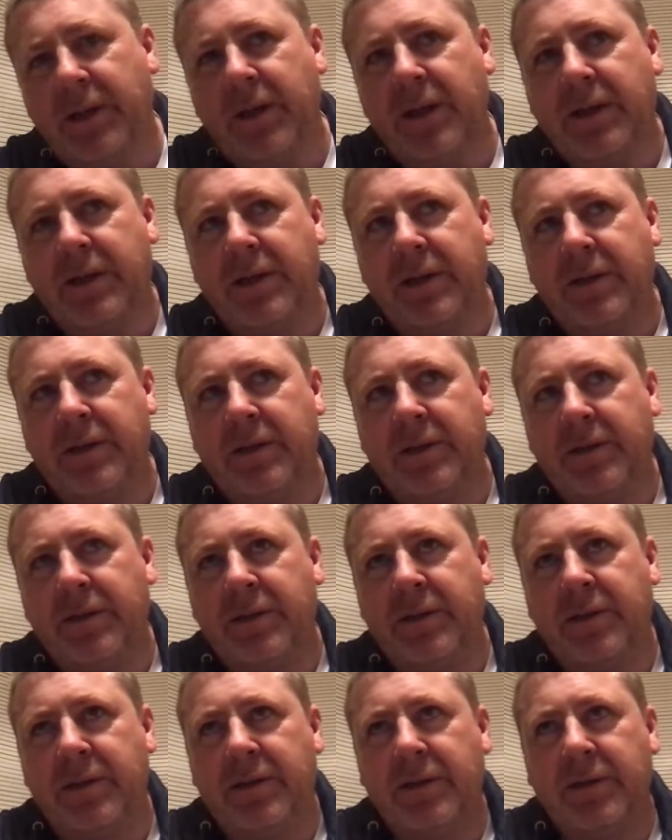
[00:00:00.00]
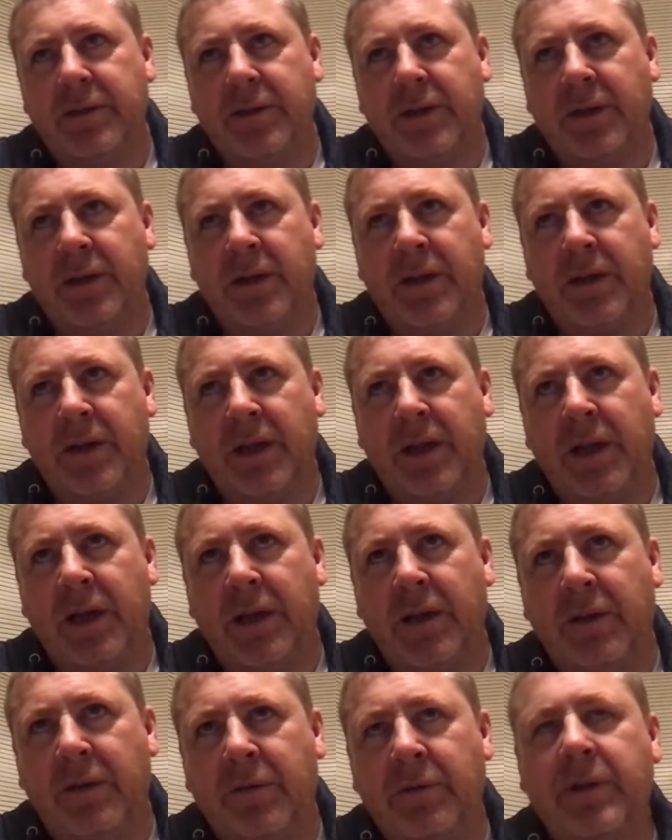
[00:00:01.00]
I can
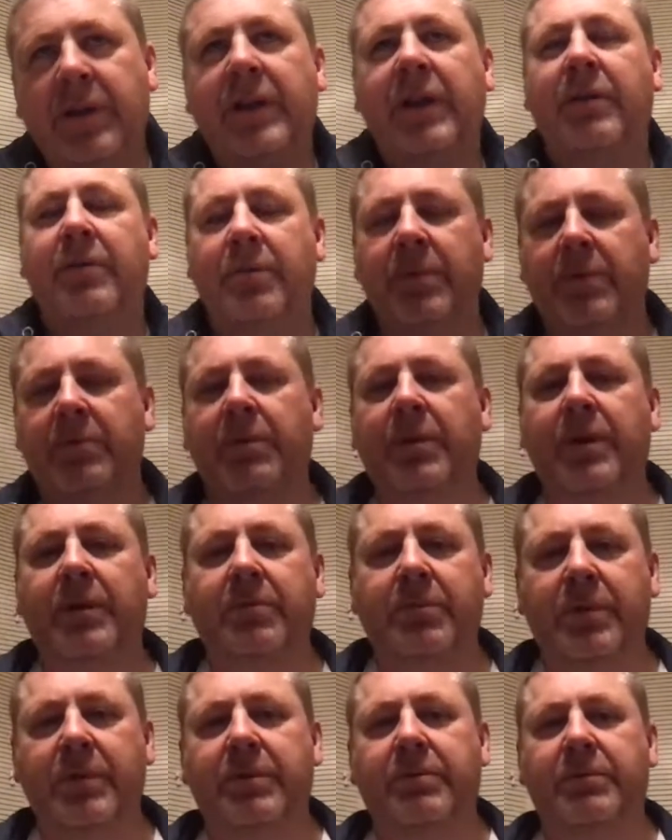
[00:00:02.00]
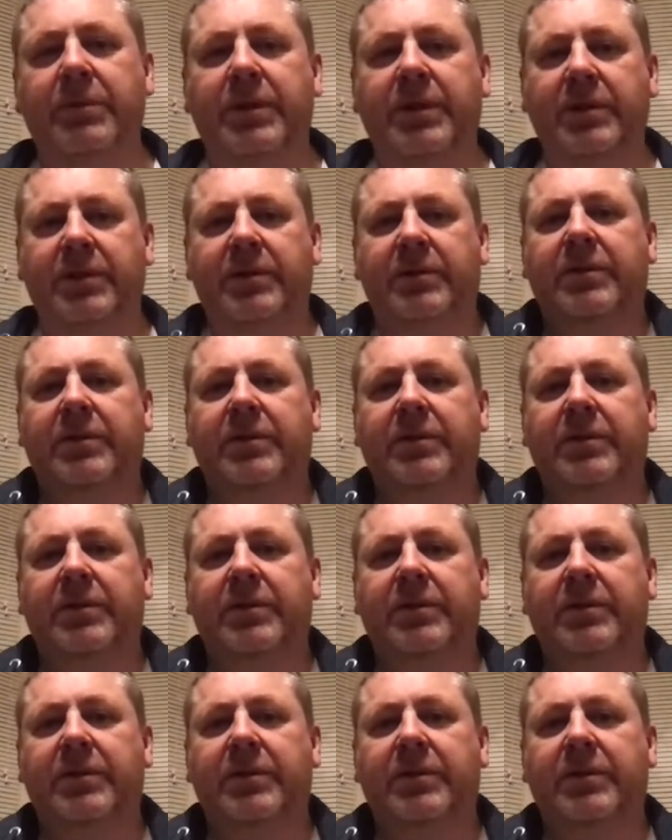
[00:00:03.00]
allow my